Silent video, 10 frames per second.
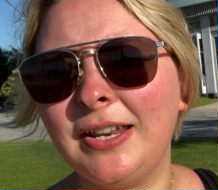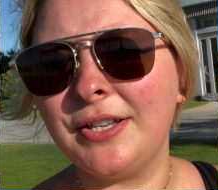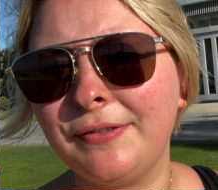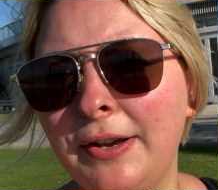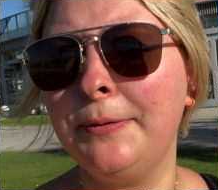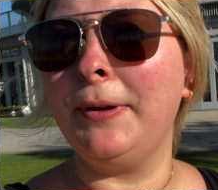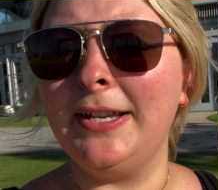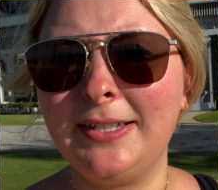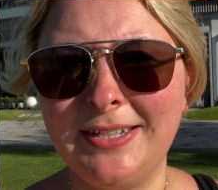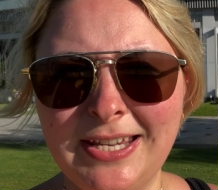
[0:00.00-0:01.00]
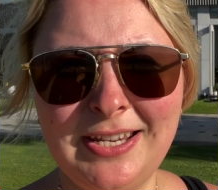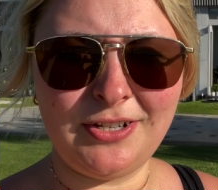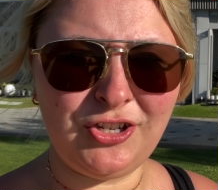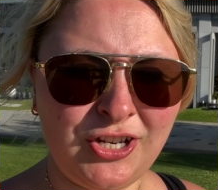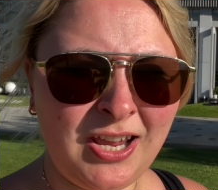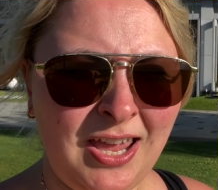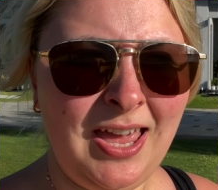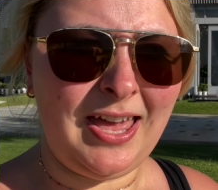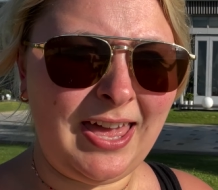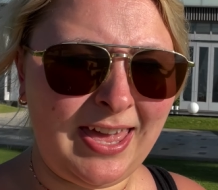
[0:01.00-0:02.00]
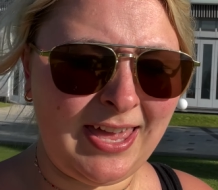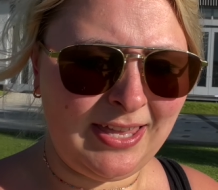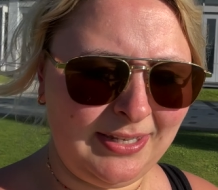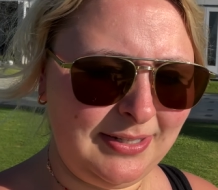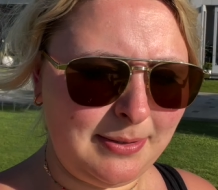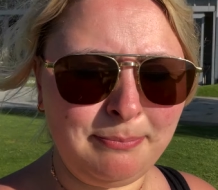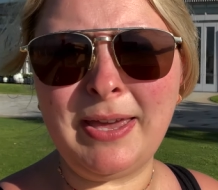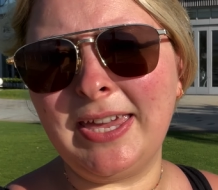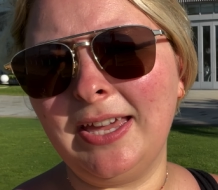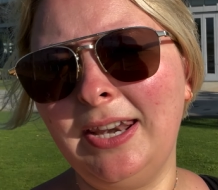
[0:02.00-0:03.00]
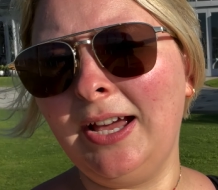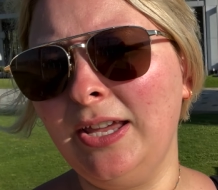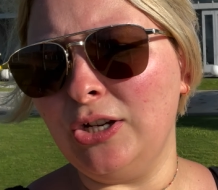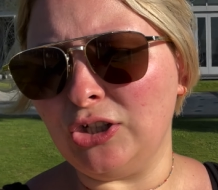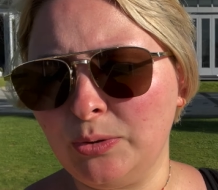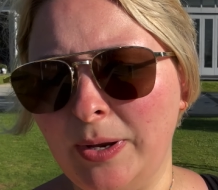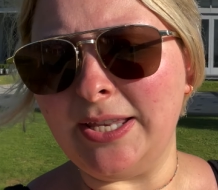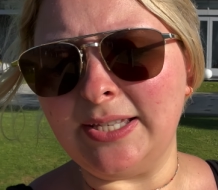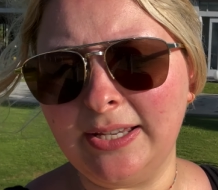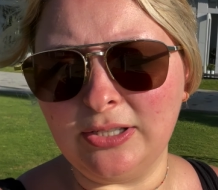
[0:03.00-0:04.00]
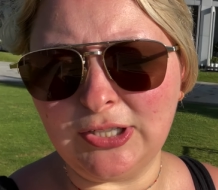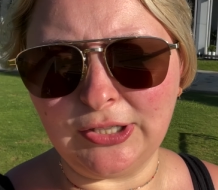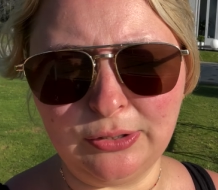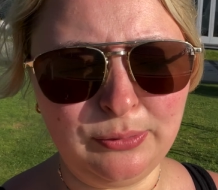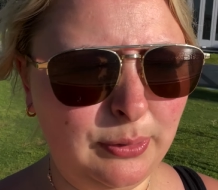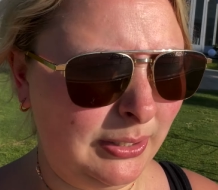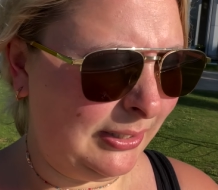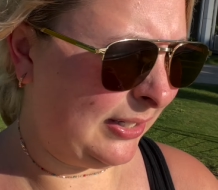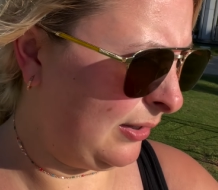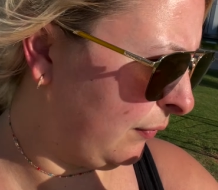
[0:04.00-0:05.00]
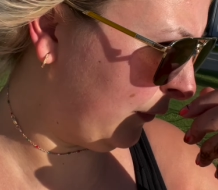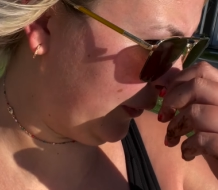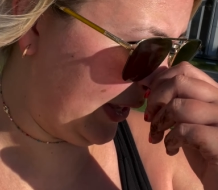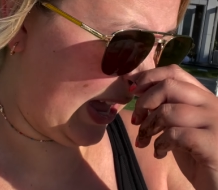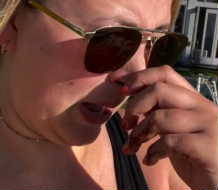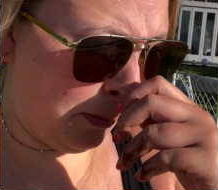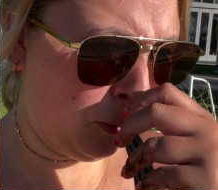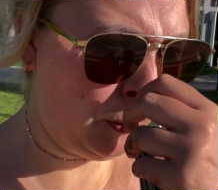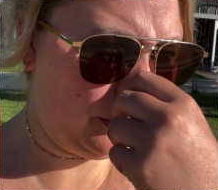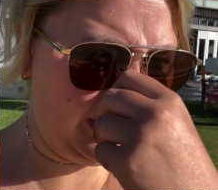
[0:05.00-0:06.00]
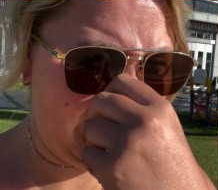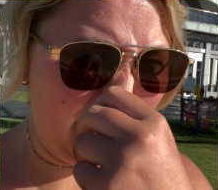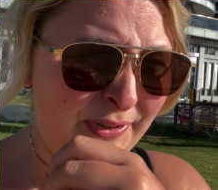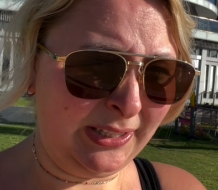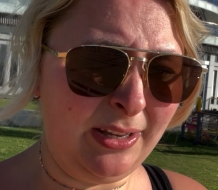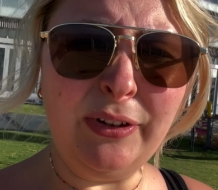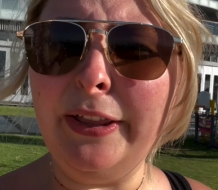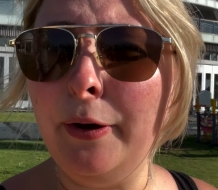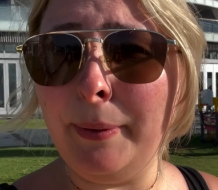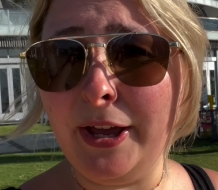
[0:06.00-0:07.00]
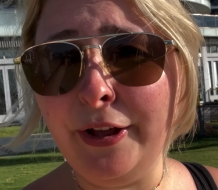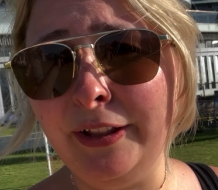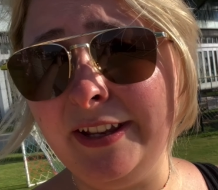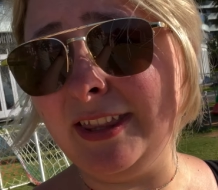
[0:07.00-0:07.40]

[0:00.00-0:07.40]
has found a place to teach and mate and I are just waiting to leave for the airport. We'll have to leave a little bit earlier